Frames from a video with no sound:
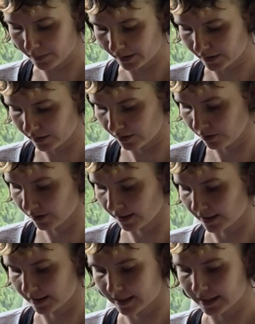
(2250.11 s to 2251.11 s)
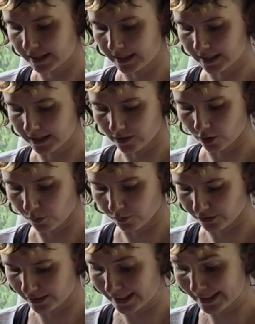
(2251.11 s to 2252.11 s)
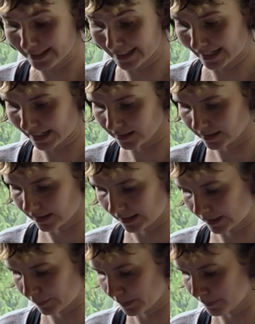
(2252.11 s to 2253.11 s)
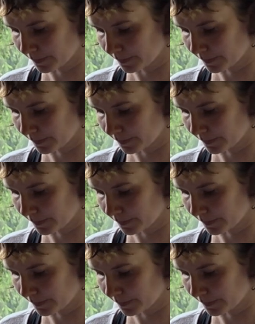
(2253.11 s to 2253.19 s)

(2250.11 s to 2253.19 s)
but you're gonna see hopefully in the next clip.